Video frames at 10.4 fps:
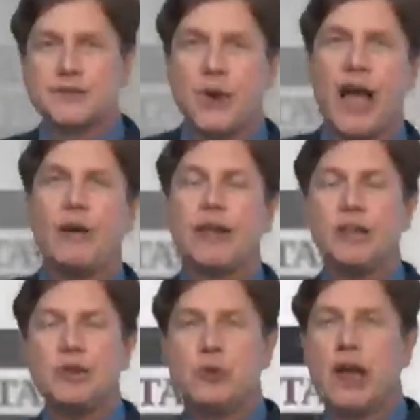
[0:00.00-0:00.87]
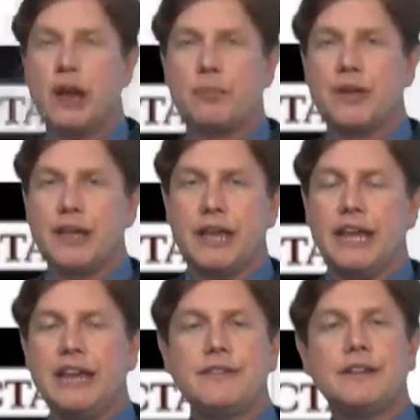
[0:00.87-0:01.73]
So, how can you help?
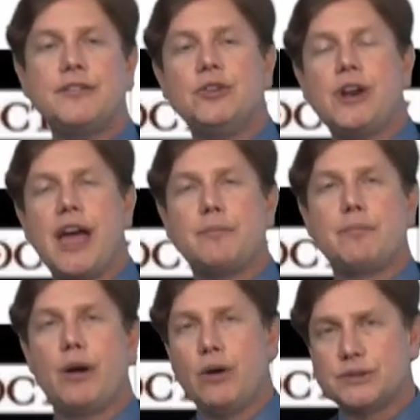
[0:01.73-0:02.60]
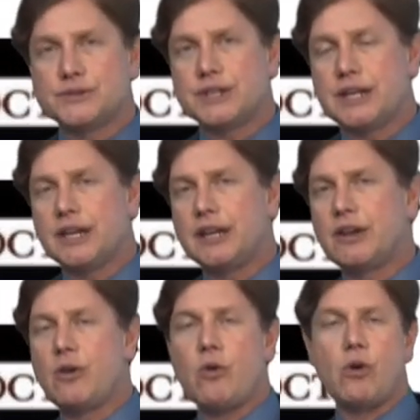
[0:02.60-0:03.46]
Even if you're not
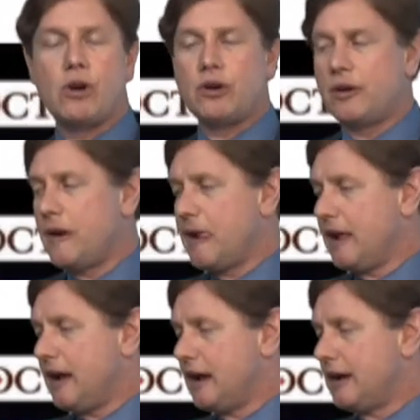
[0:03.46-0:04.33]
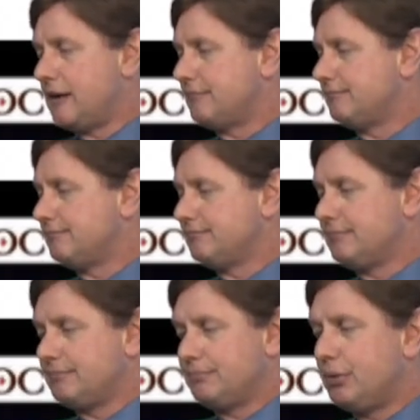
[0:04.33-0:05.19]
posting or um,
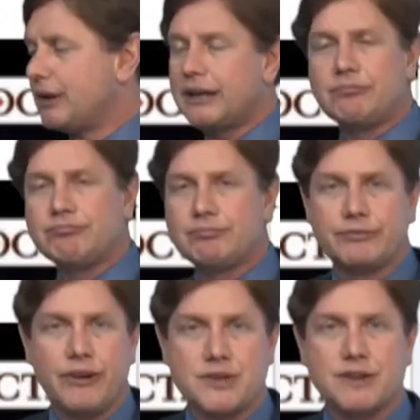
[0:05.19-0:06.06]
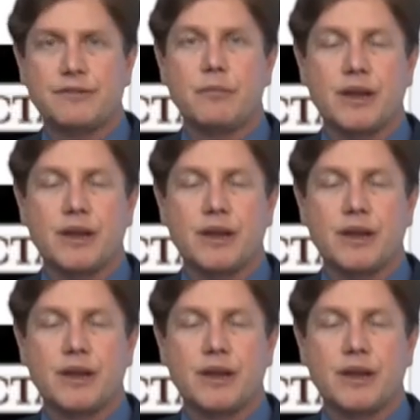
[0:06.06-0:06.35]
putting fresh